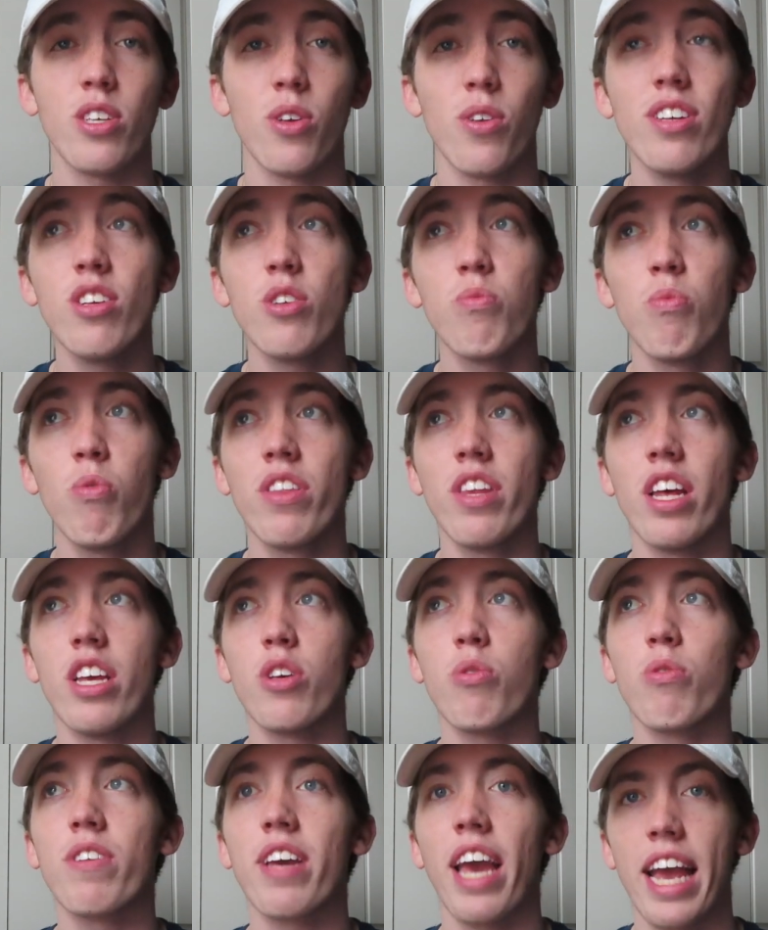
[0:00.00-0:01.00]
So this is one
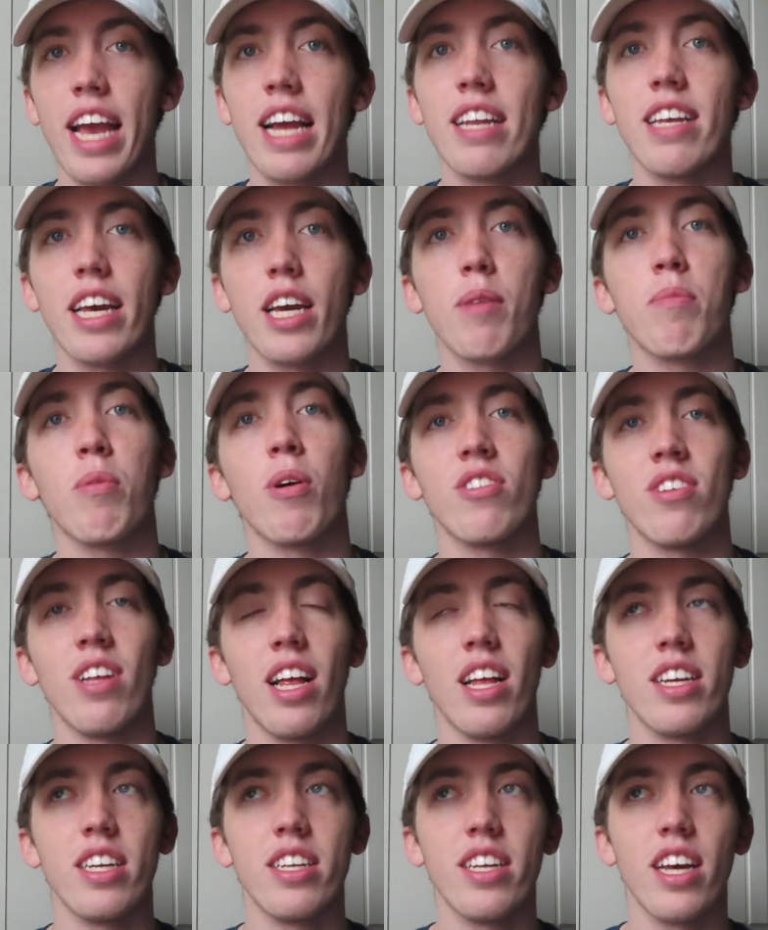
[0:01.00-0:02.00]
that you can take a
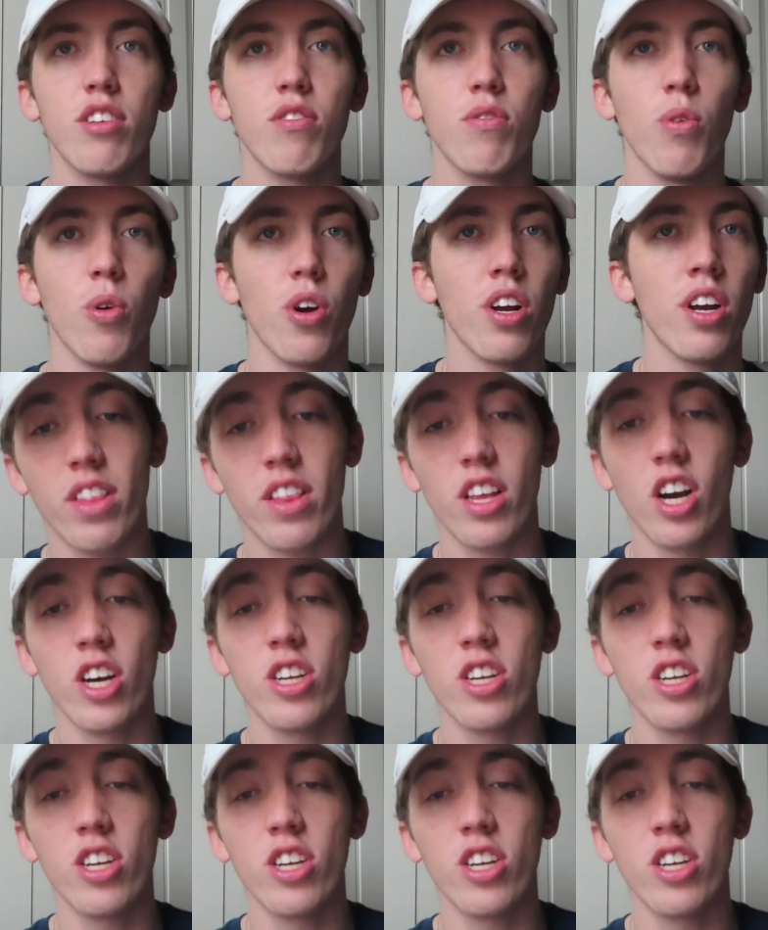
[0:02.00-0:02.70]
personality test for.